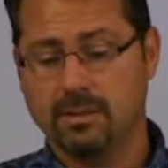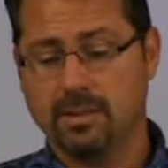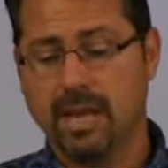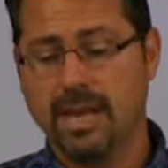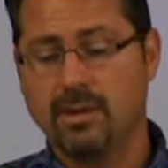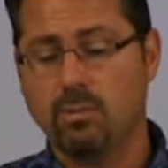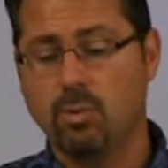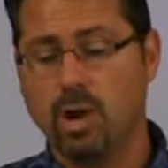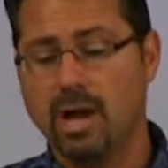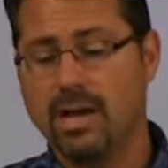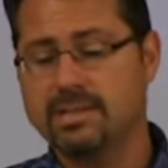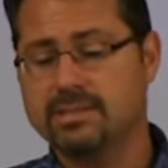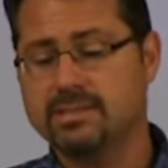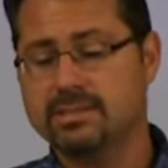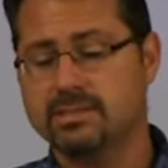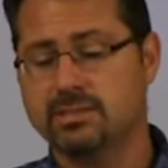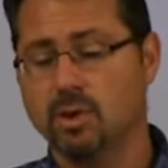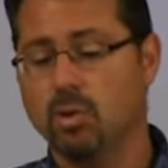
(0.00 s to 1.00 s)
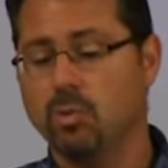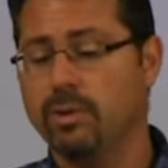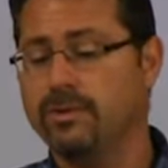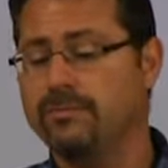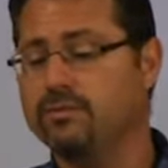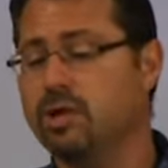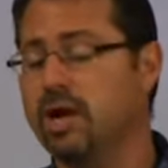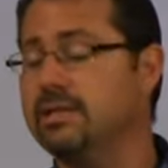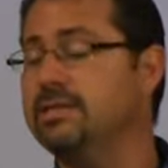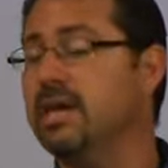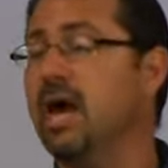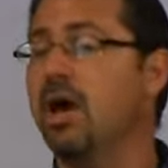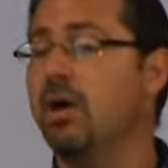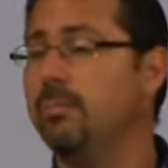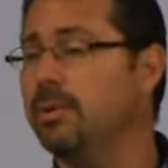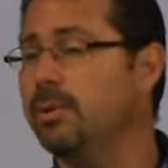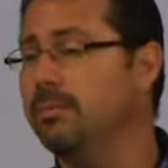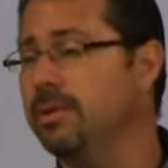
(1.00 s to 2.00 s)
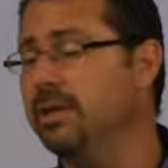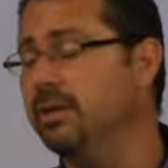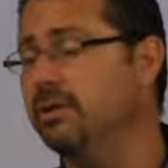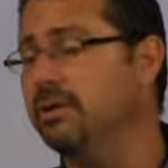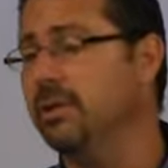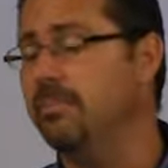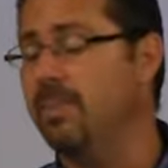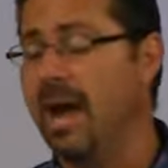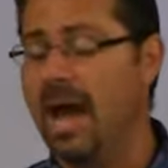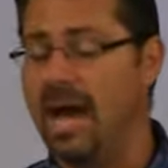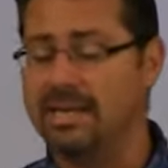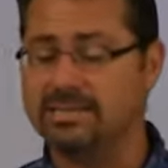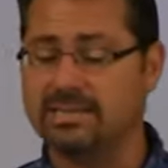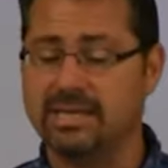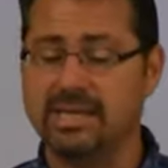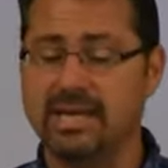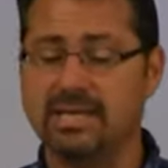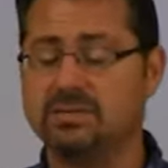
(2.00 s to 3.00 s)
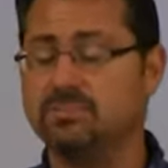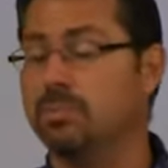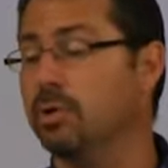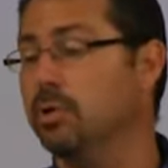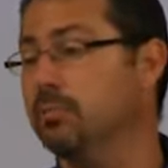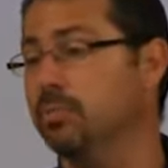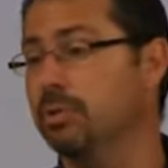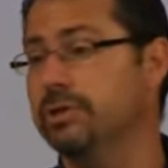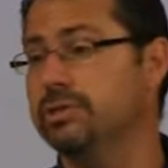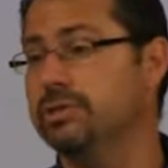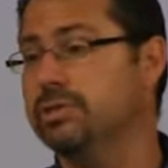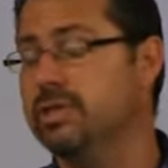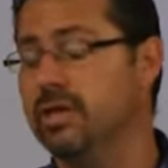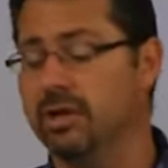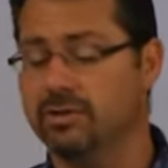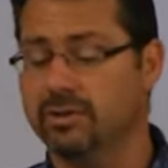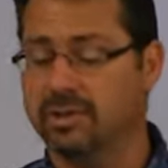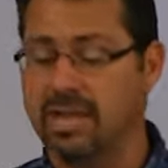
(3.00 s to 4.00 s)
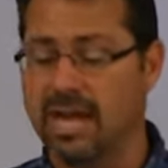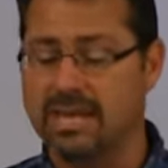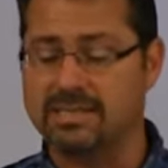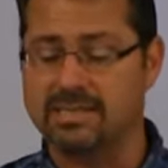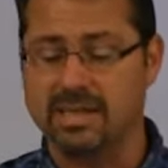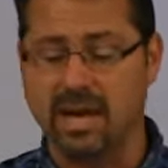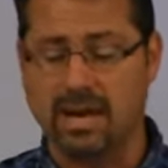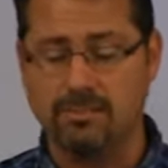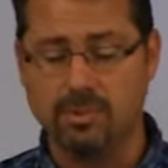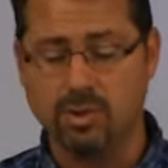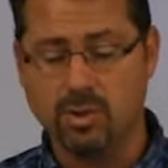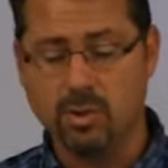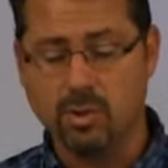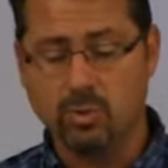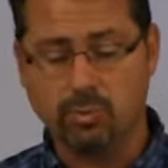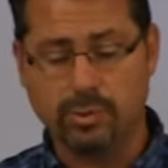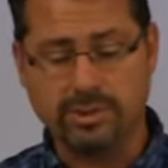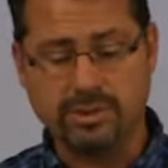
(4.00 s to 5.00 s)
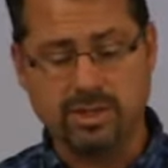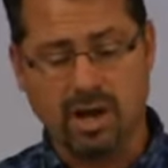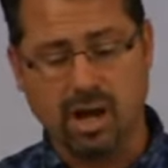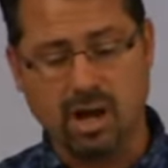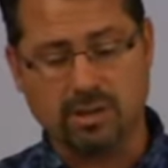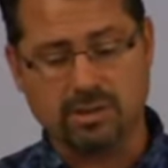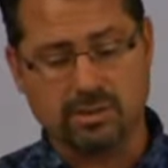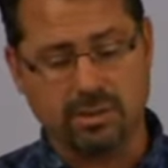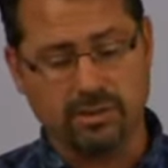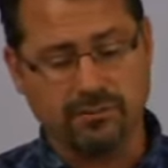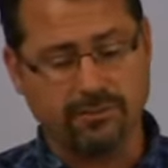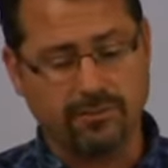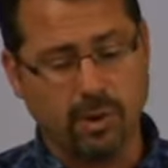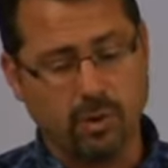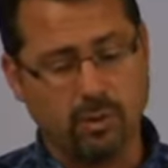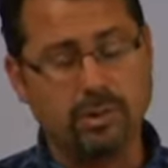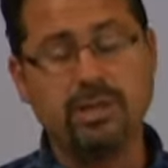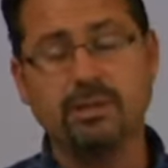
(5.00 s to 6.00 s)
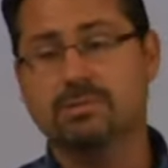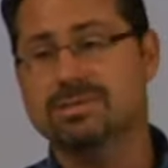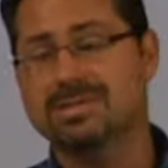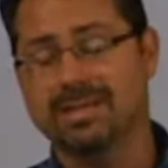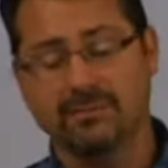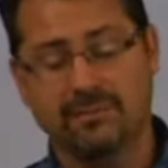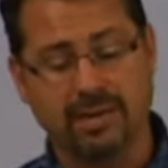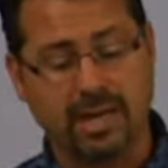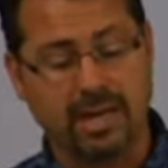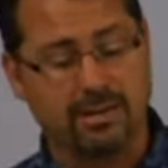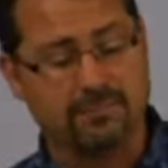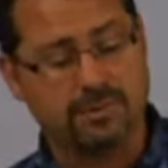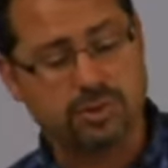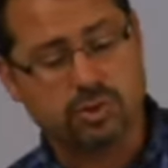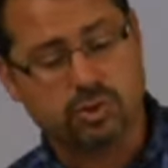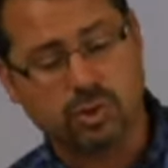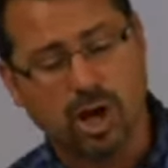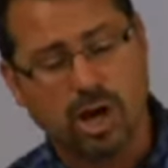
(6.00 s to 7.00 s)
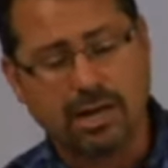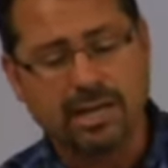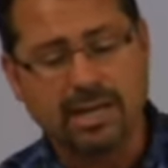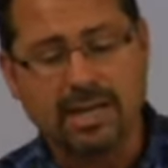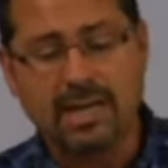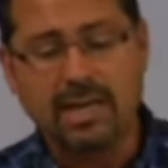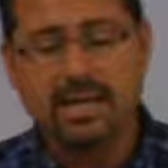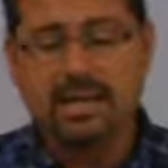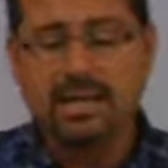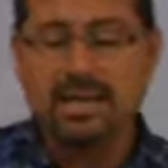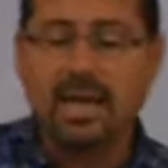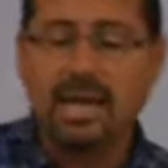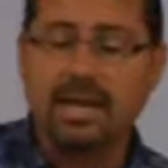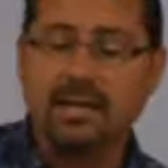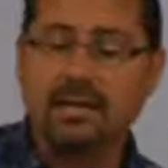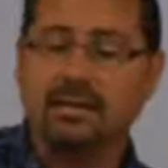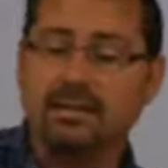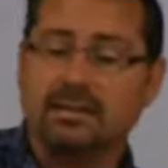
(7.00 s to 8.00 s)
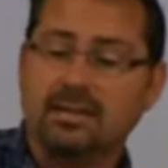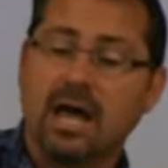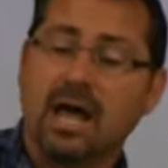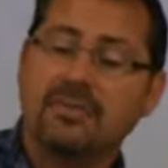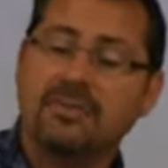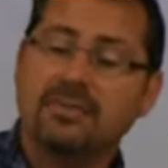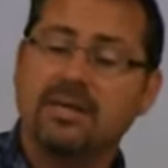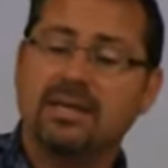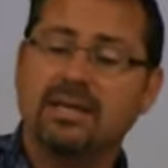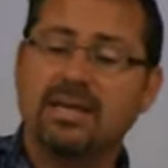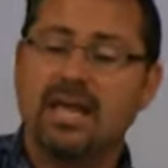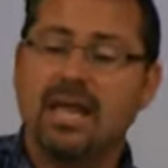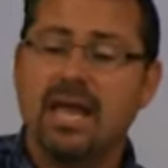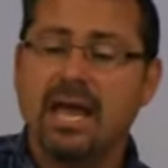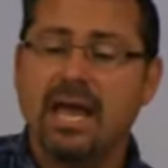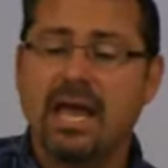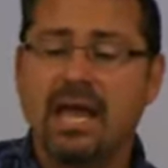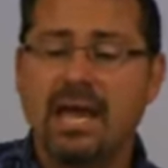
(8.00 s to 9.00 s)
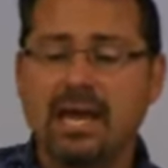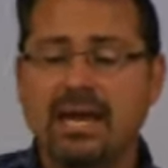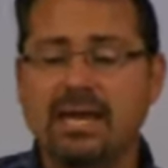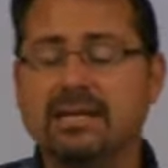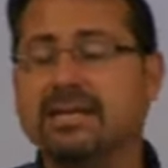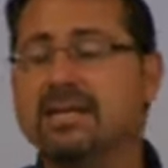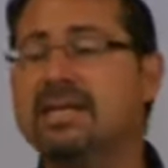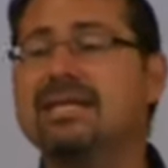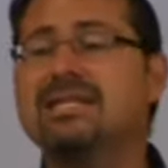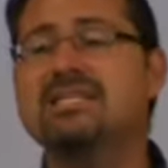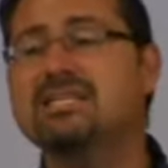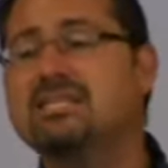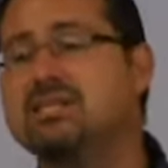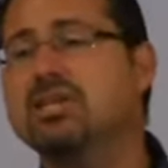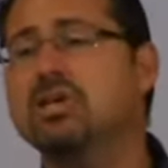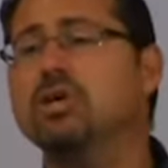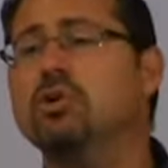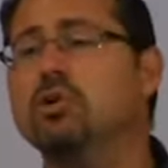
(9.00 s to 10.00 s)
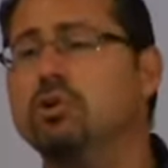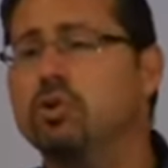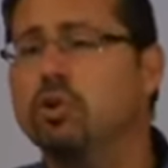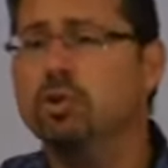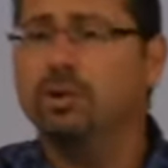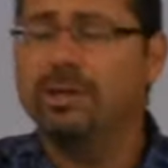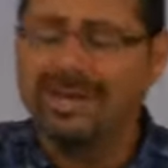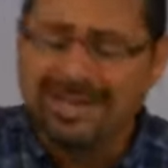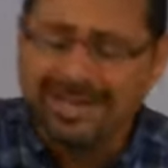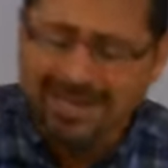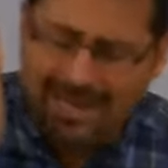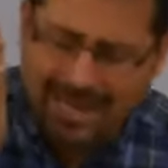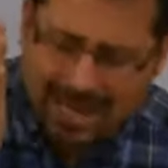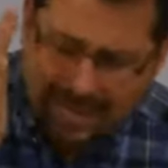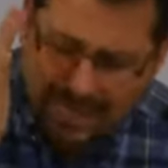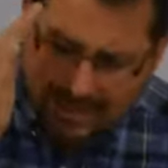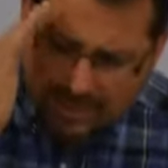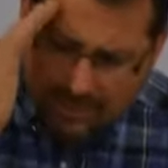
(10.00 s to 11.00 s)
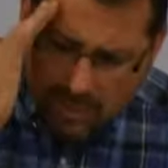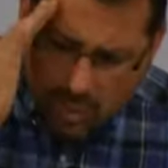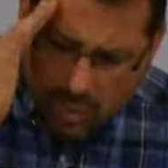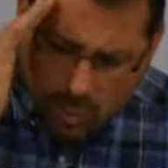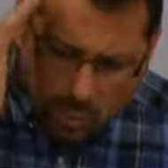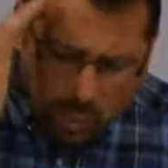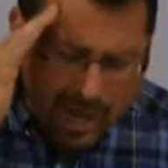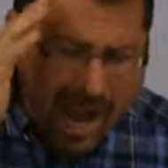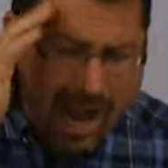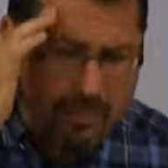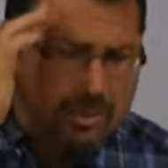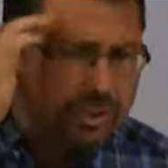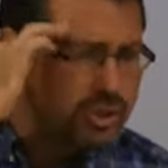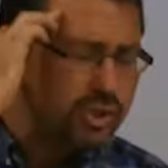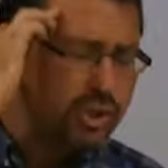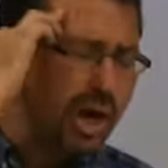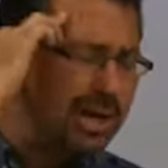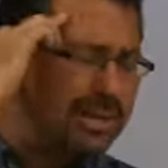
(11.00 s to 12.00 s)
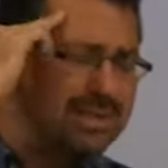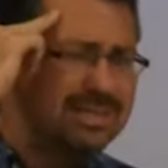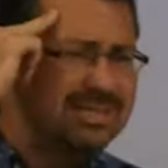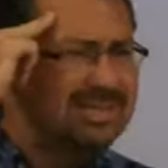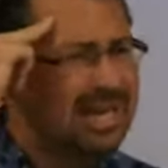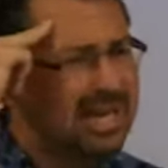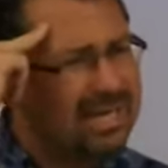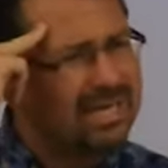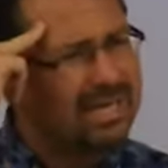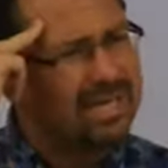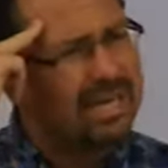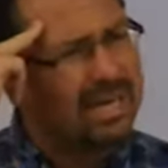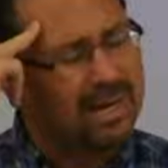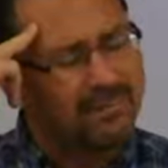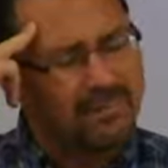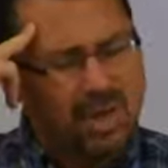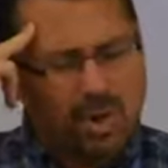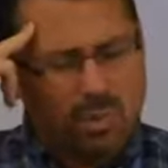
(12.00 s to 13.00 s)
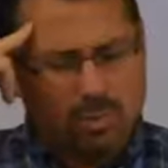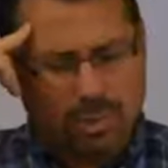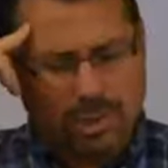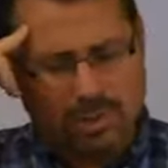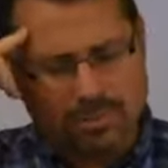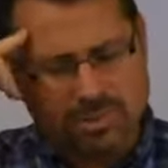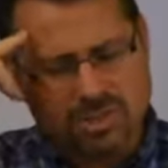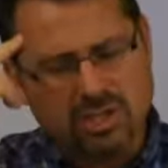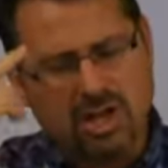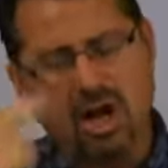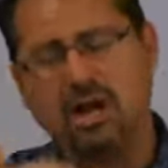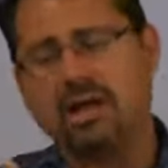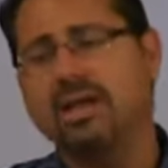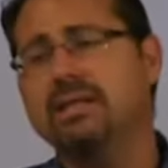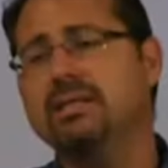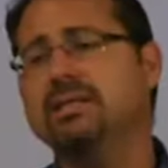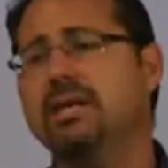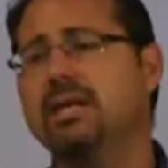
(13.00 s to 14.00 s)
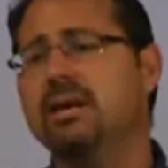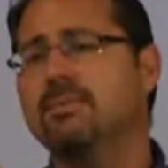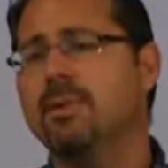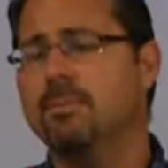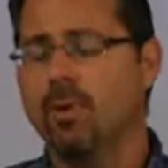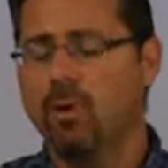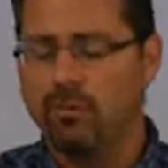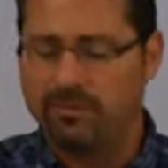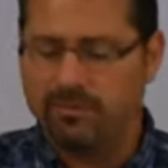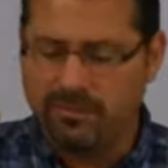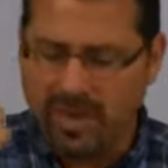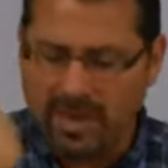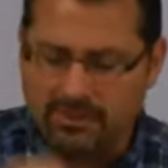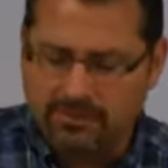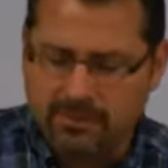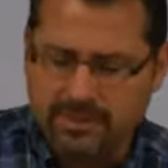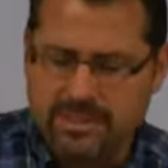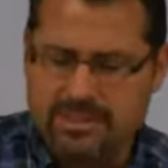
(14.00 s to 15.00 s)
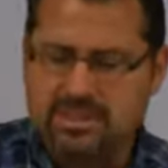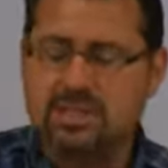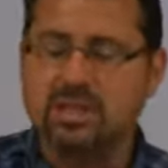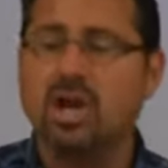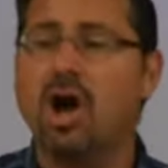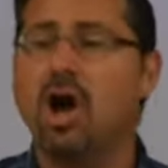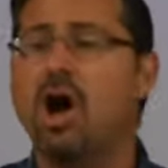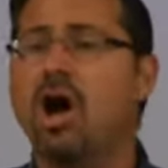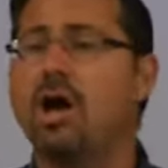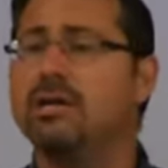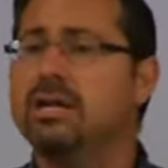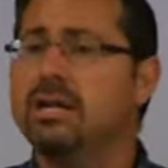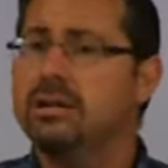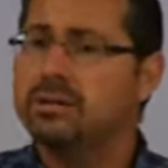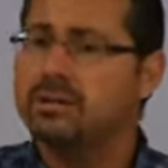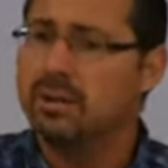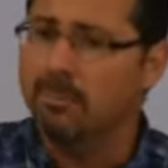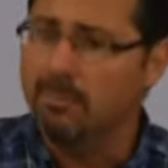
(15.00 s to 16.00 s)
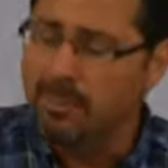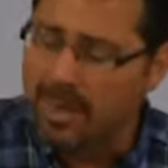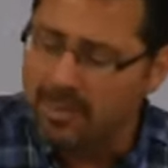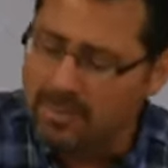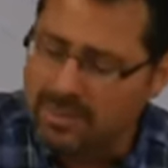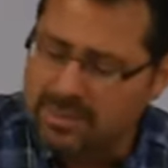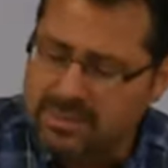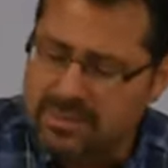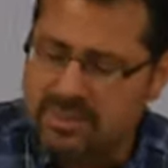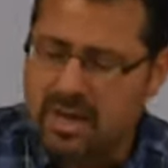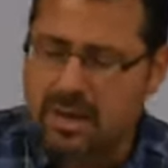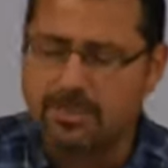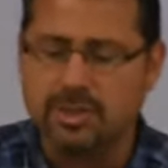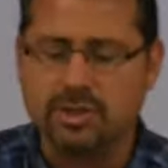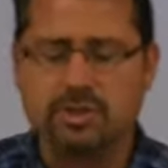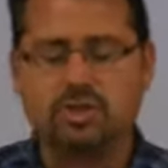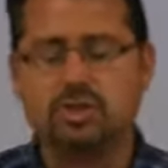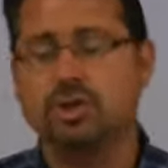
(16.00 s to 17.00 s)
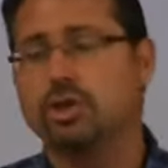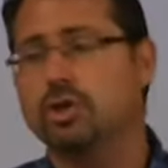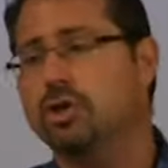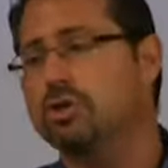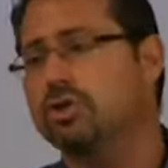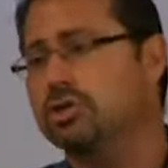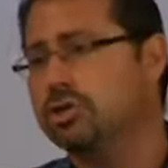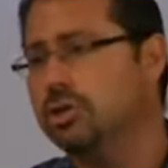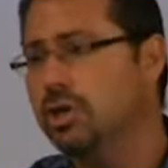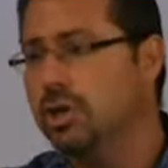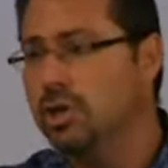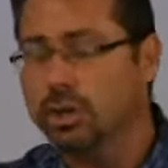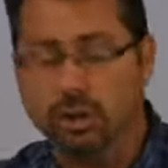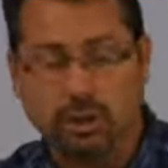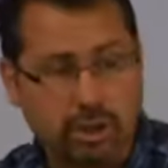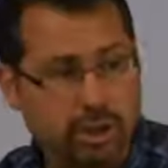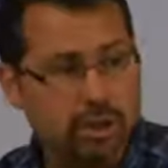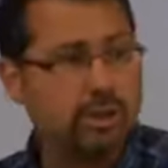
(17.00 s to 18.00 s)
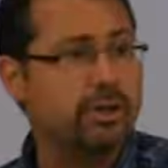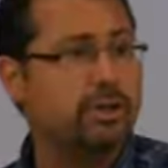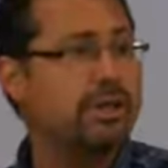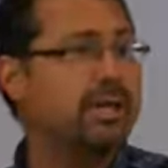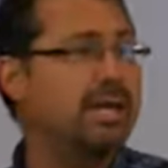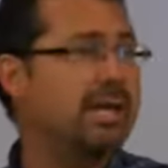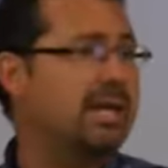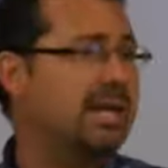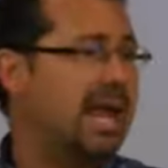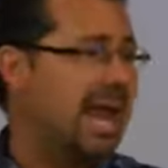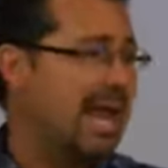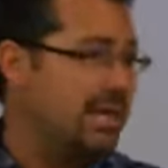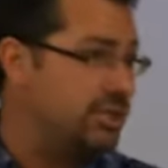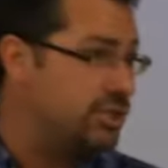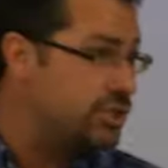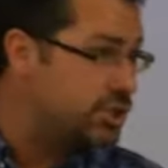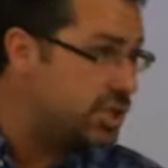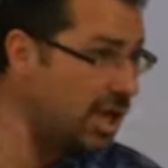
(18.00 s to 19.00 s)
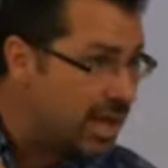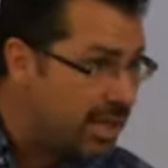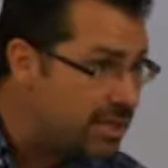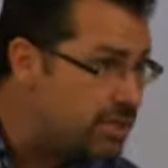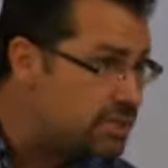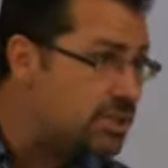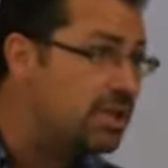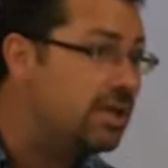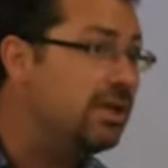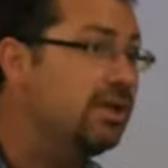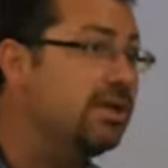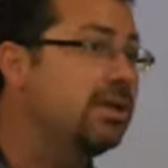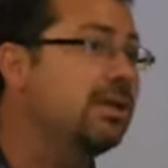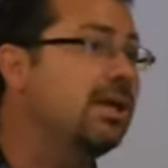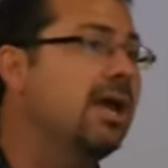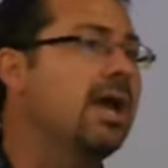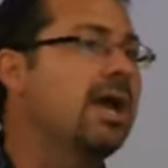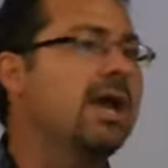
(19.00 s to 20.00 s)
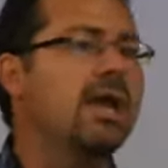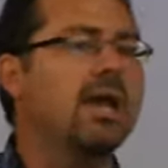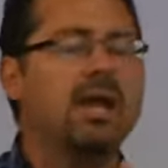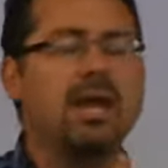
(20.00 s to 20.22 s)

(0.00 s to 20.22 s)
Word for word: Likewise, though we've tried to help him here in the past, he has burned bridges here. And the last time we talked on the phone, he was living out of his truck. He had nothing, and he still couldn't get what I was trying to say to him when I was talking to him about faithfulness to God, commitment to coming to church, learning and changing